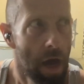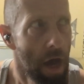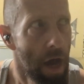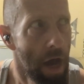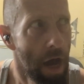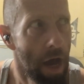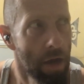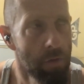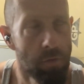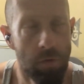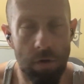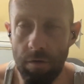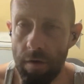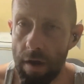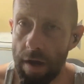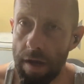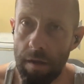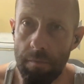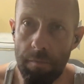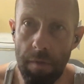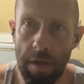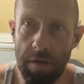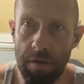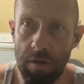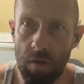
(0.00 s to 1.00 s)
I would
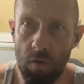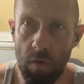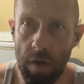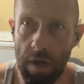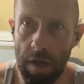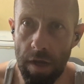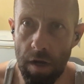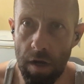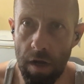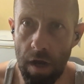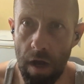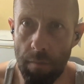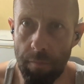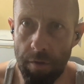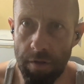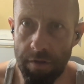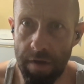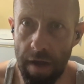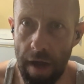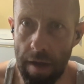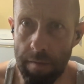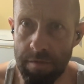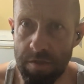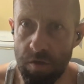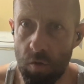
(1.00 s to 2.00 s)
recommend doing it a couple
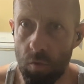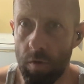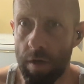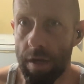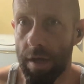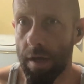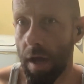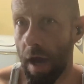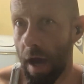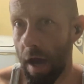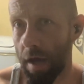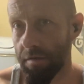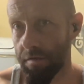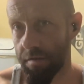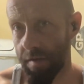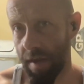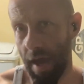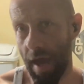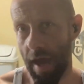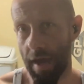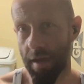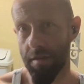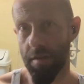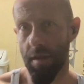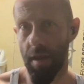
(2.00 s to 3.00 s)
times a week. I'll
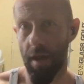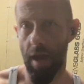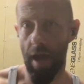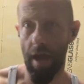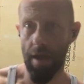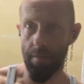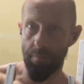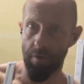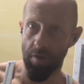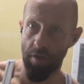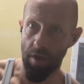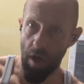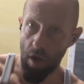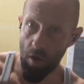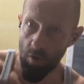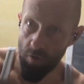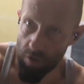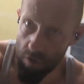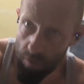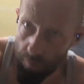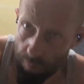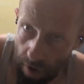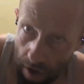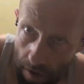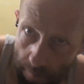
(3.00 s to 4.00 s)
tag the guy below.
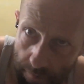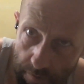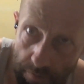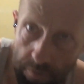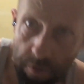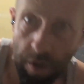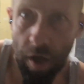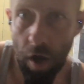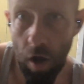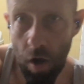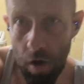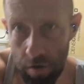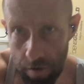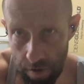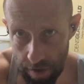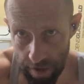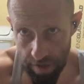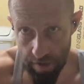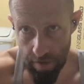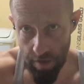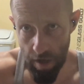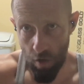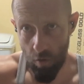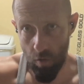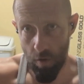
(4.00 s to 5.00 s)
You probably
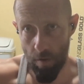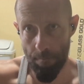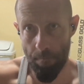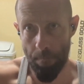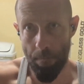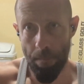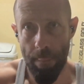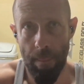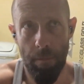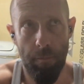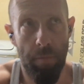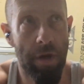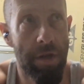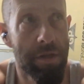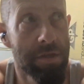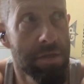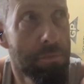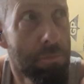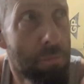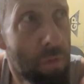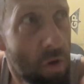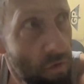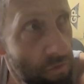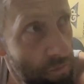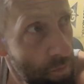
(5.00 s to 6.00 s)
already know him, but it's
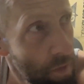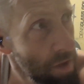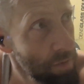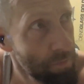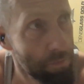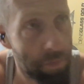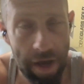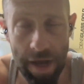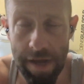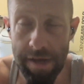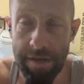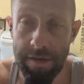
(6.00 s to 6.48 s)
Movement by